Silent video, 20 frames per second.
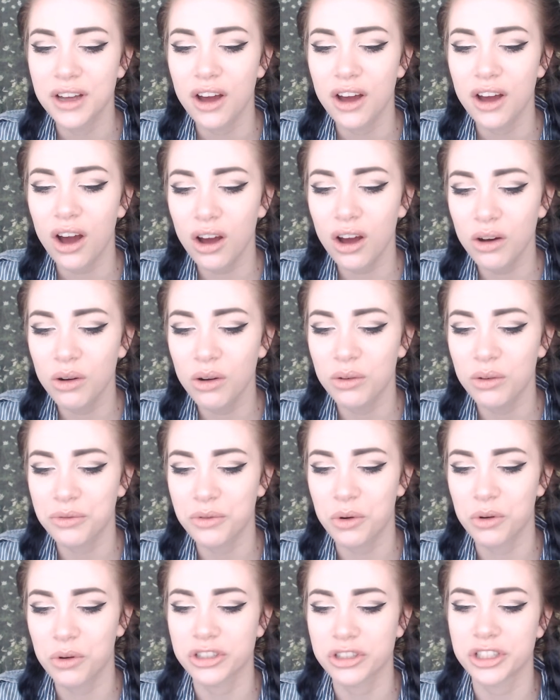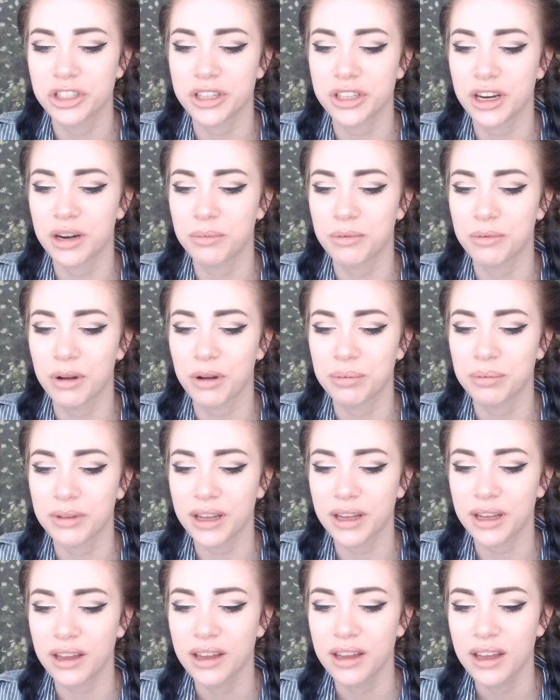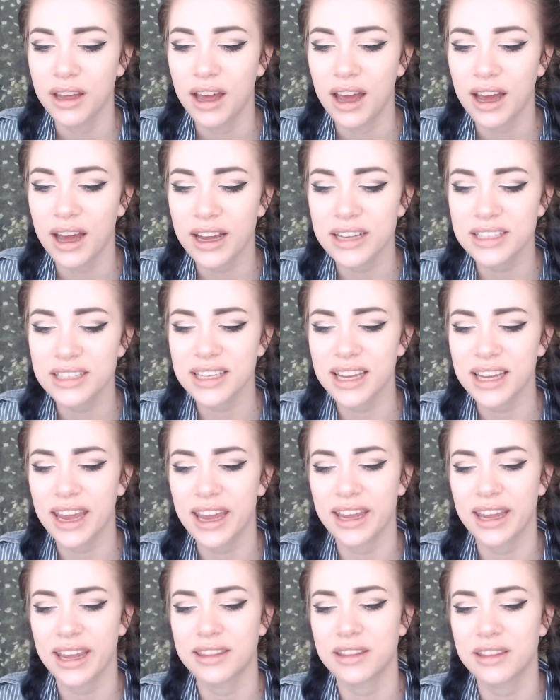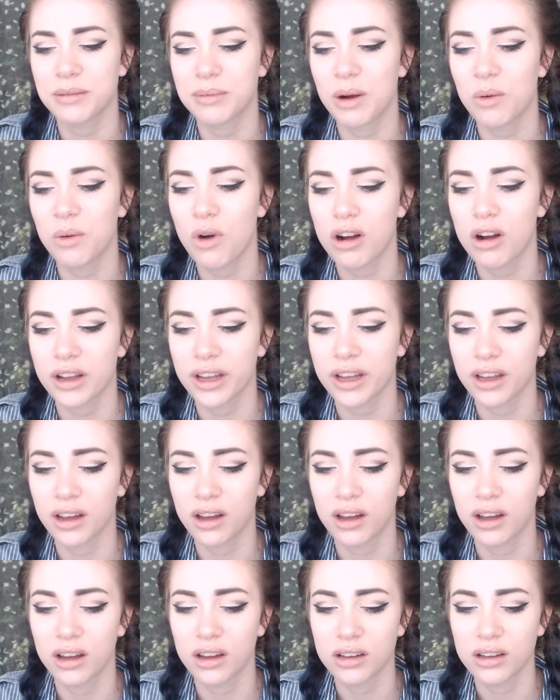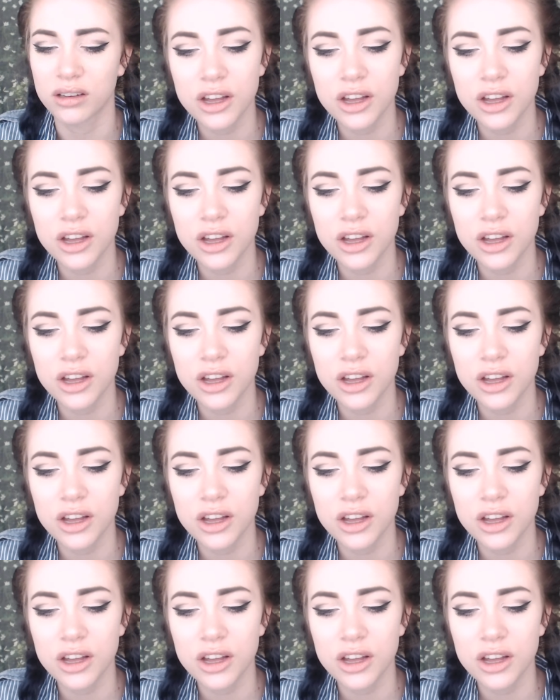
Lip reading: "Oh, of course," she said abruptly. "I guess I can't get there by walking, huh?"